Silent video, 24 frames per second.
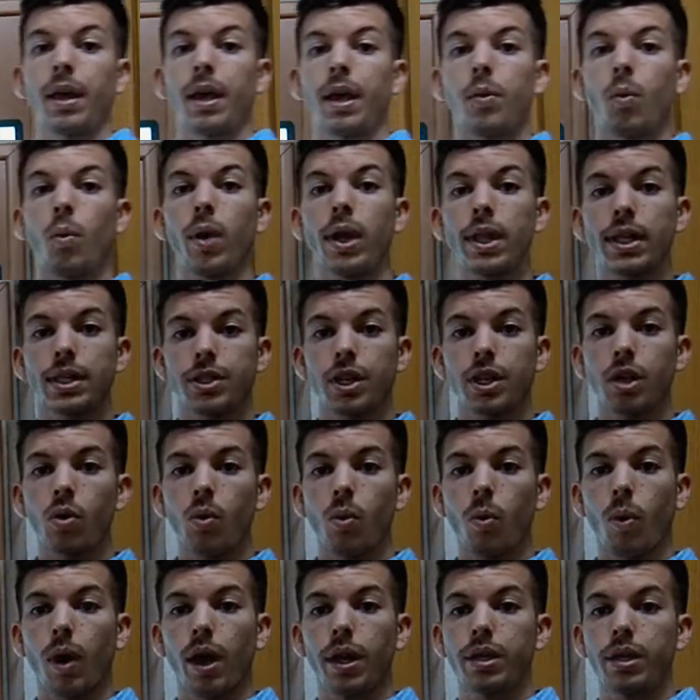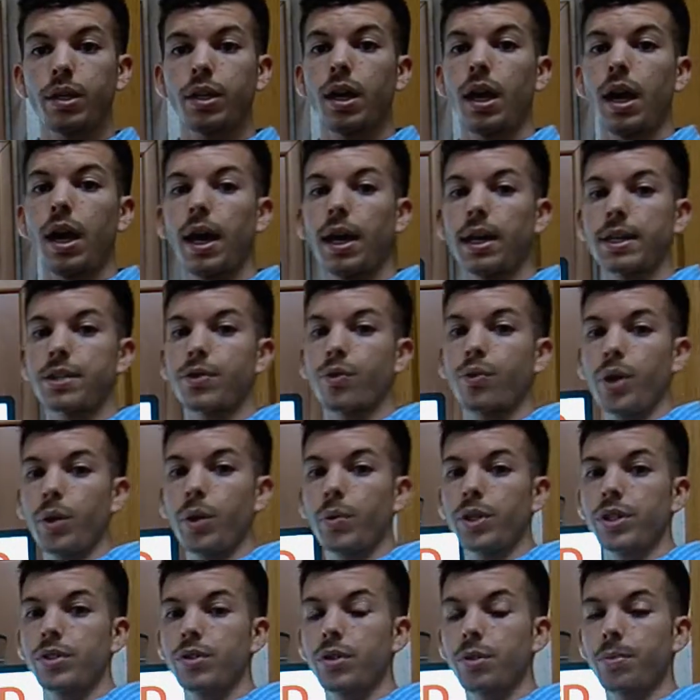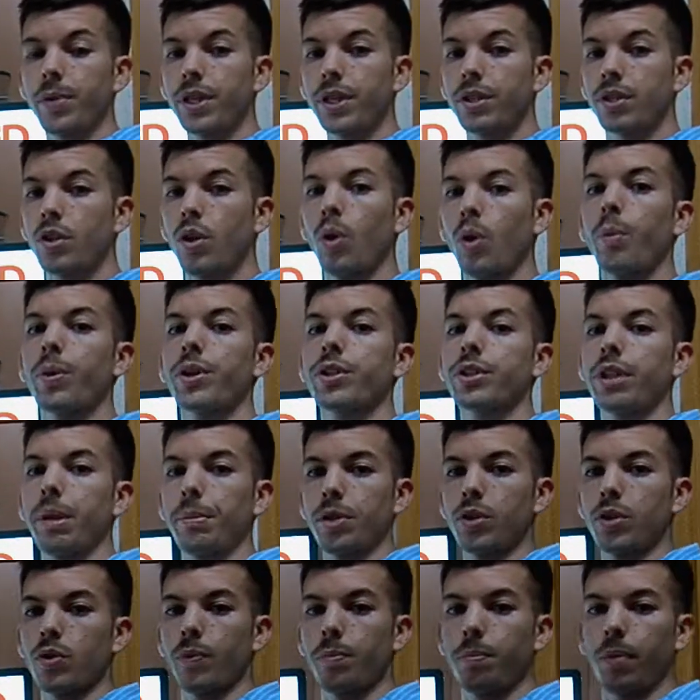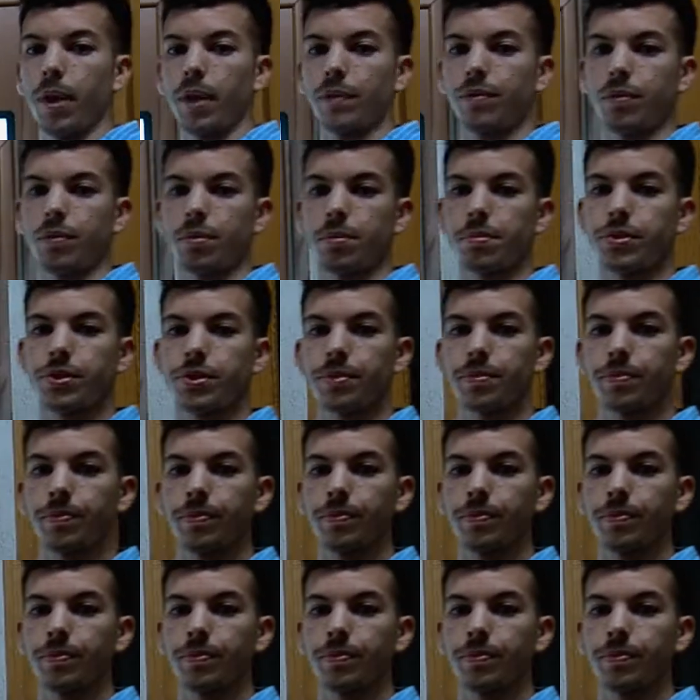while the second one has 3 wind turbines over semi-sub platforms.